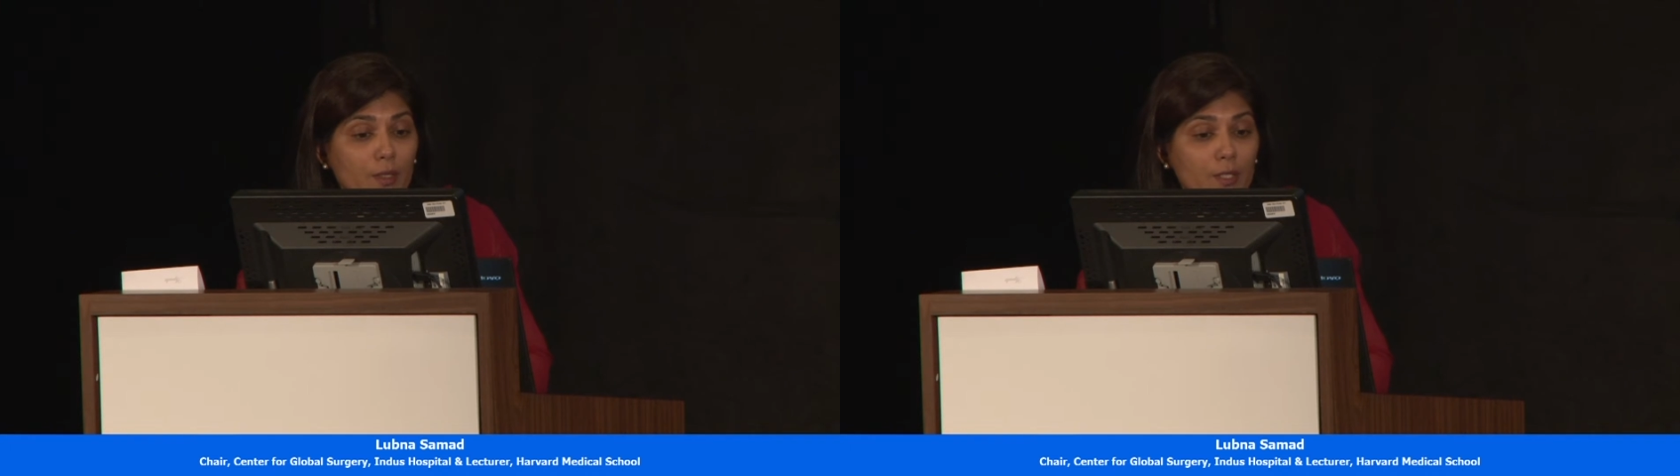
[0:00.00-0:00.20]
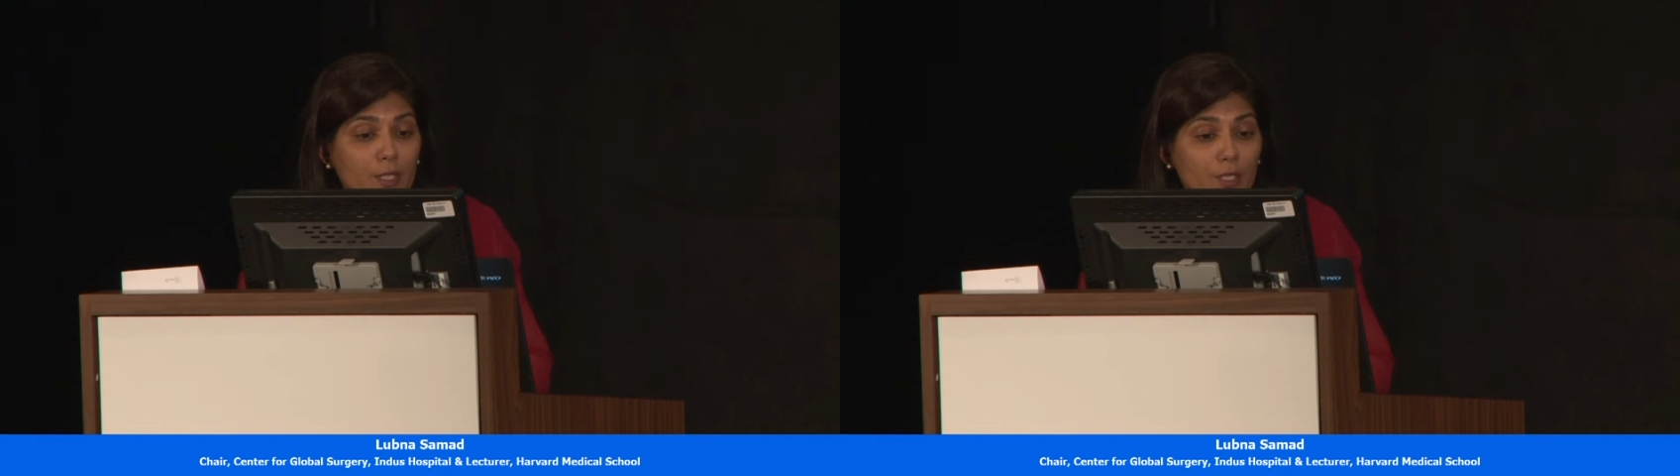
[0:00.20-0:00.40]

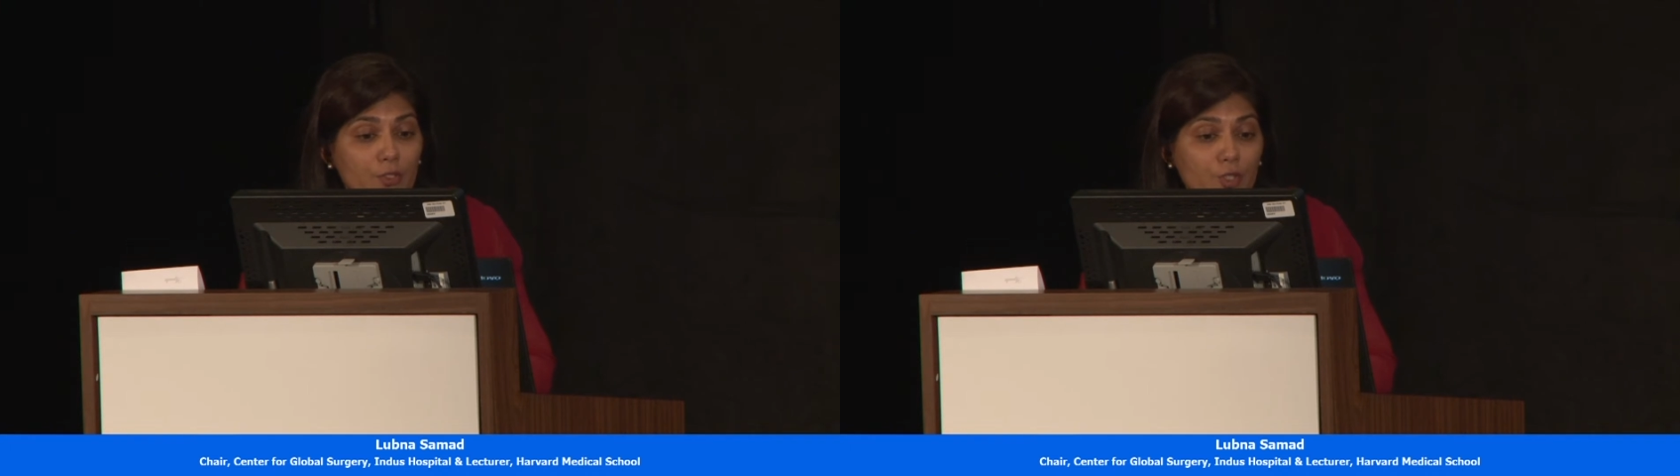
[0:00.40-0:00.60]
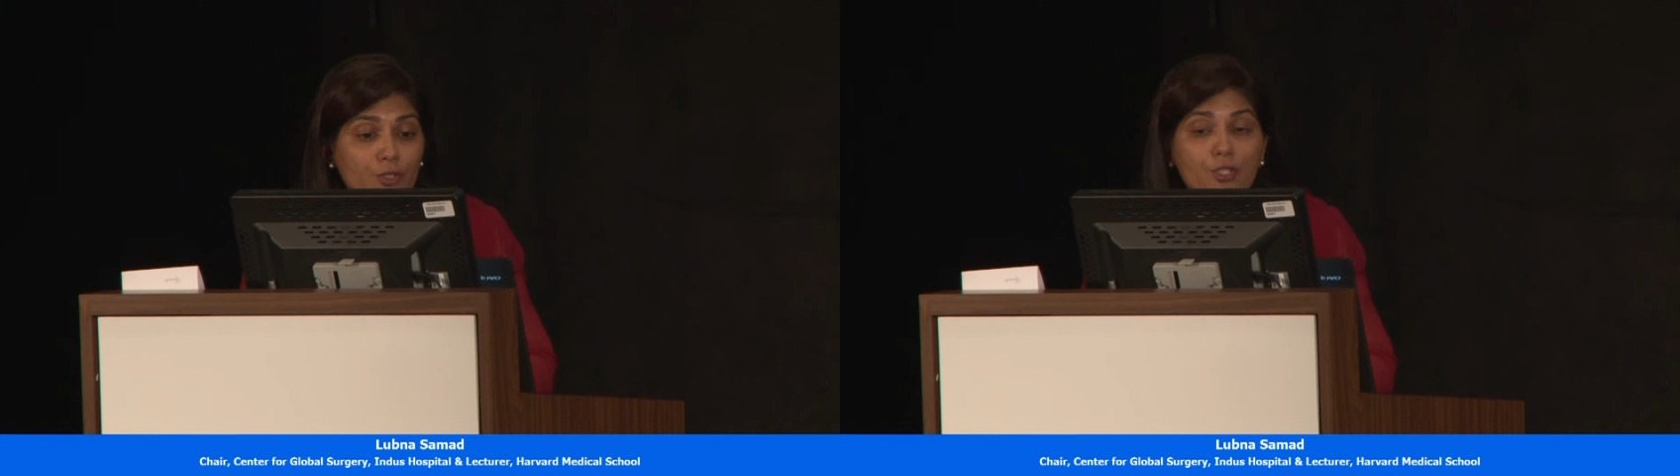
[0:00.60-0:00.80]
the
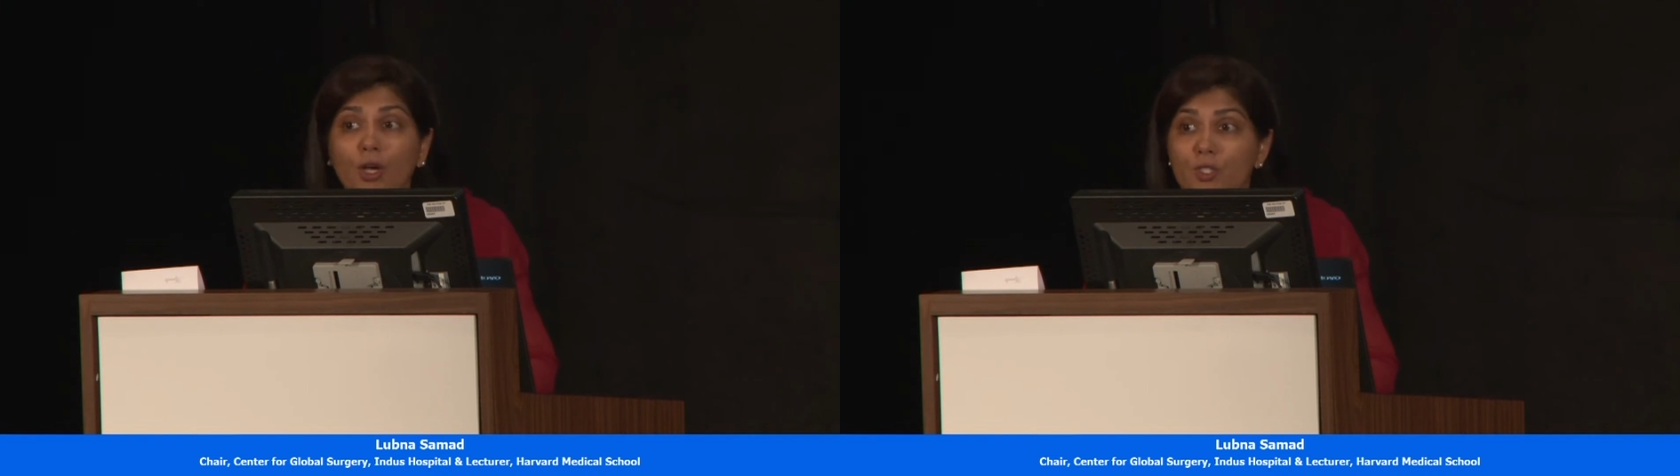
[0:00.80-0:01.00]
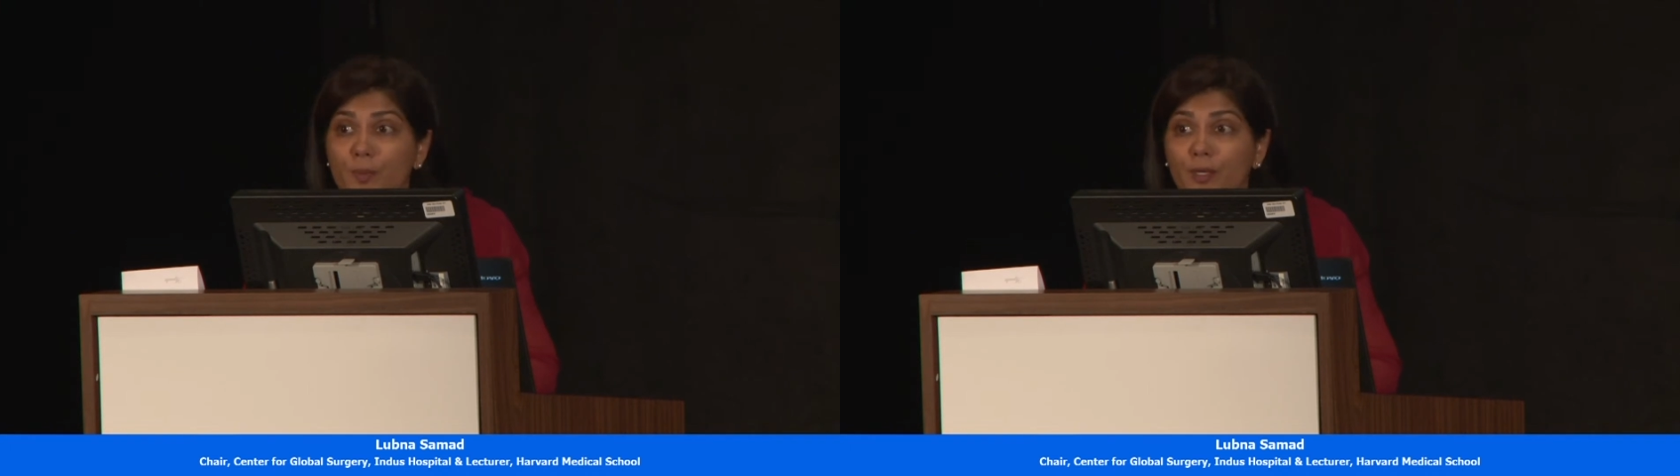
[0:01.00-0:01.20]
Children's
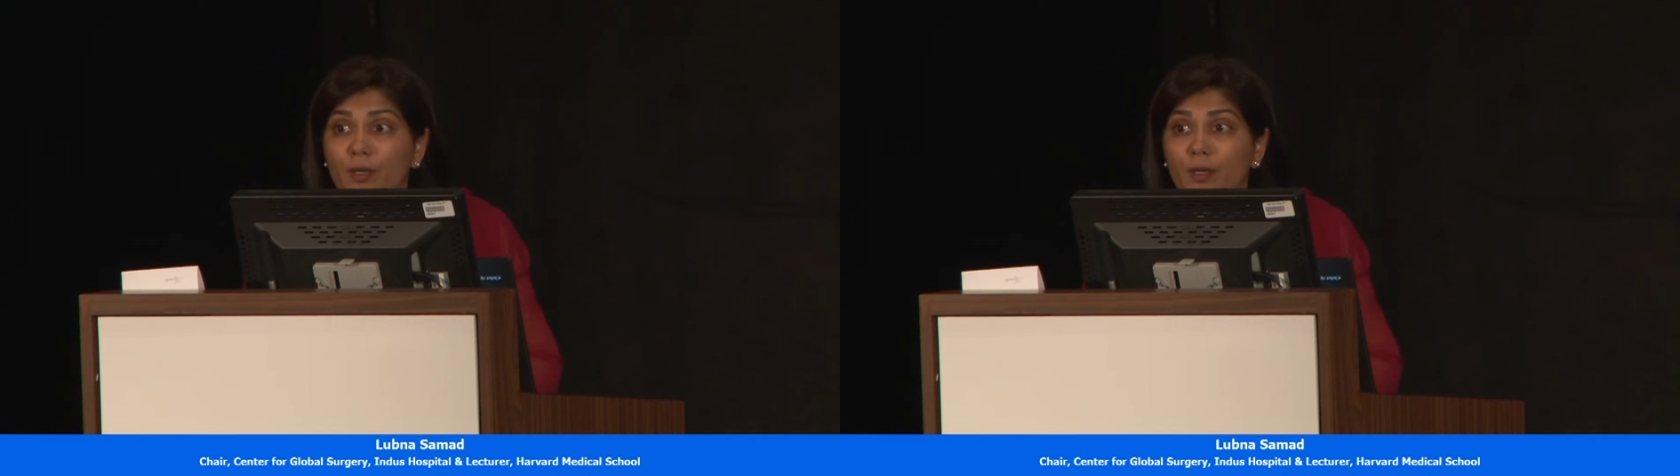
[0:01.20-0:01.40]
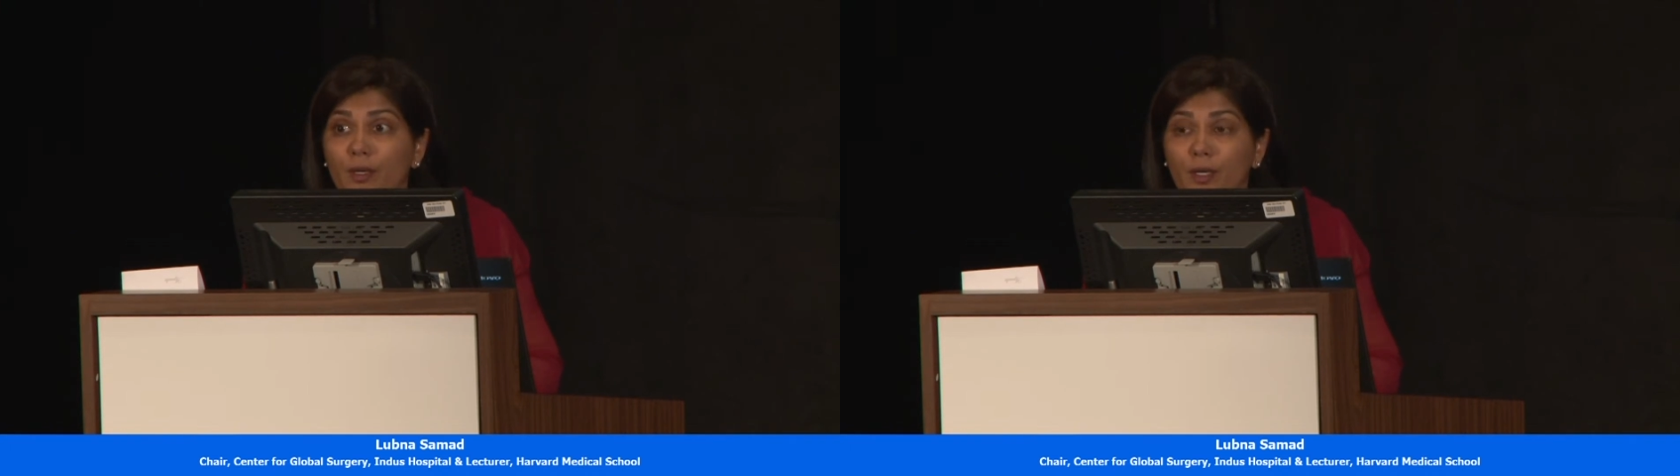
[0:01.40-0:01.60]

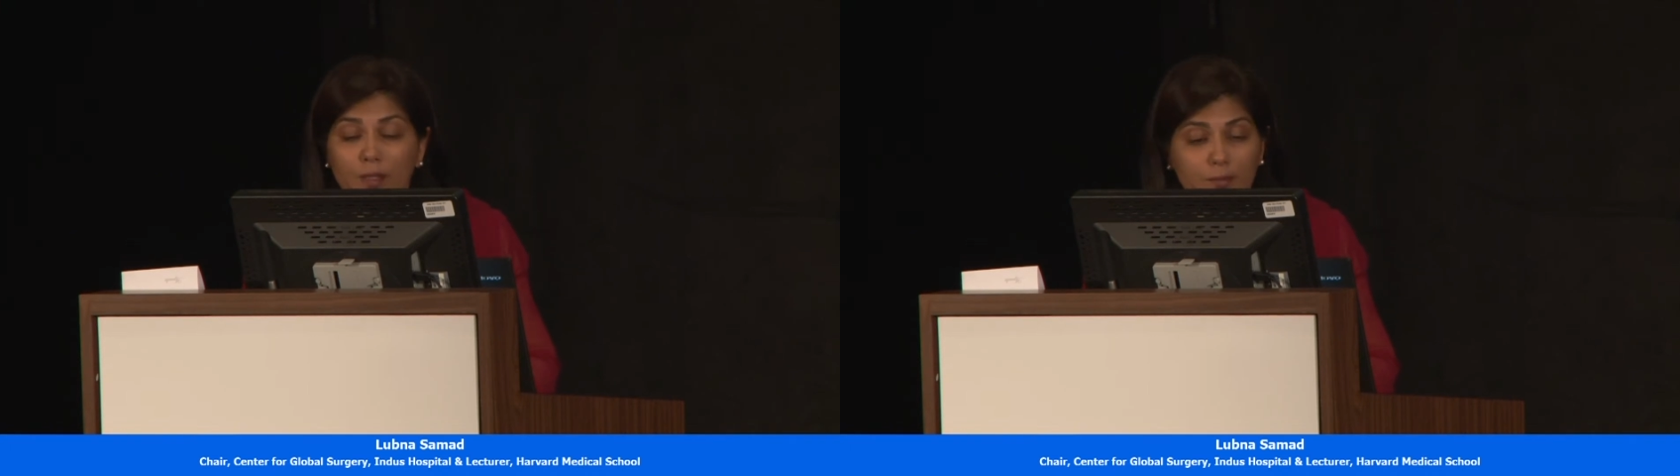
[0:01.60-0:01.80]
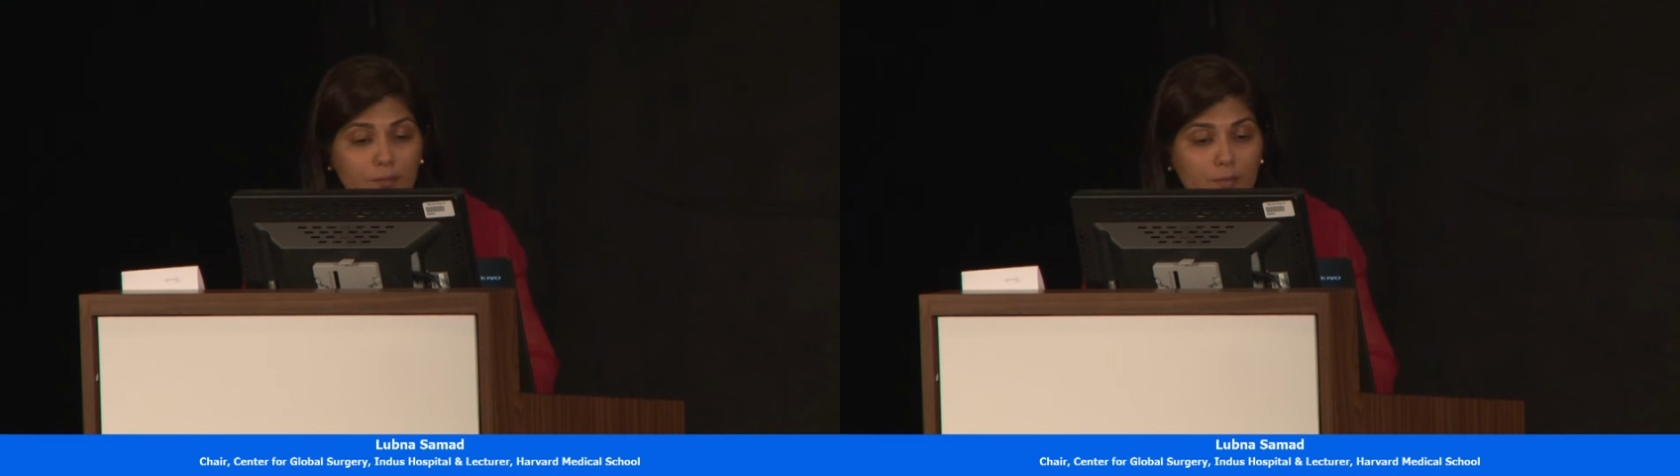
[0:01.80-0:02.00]
Hospital